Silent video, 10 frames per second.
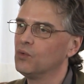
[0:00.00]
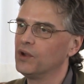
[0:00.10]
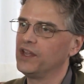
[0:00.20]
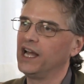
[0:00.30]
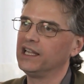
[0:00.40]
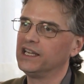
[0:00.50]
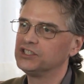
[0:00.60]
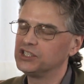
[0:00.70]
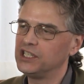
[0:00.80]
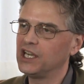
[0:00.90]
with
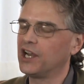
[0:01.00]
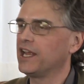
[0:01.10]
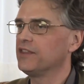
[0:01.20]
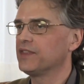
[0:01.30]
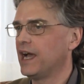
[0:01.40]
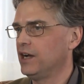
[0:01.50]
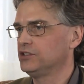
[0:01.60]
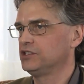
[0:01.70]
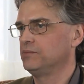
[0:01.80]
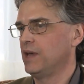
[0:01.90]
LSD on
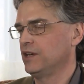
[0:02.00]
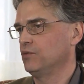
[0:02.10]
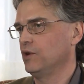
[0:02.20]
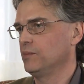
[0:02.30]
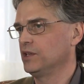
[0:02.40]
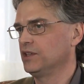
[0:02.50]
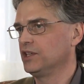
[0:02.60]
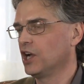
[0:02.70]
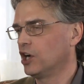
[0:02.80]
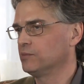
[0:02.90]
8,000 men and women in
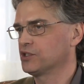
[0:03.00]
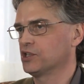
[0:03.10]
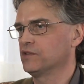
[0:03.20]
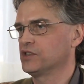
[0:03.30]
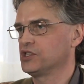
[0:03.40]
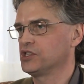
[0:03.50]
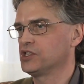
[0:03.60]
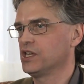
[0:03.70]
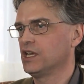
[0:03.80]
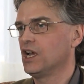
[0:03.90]
the armed services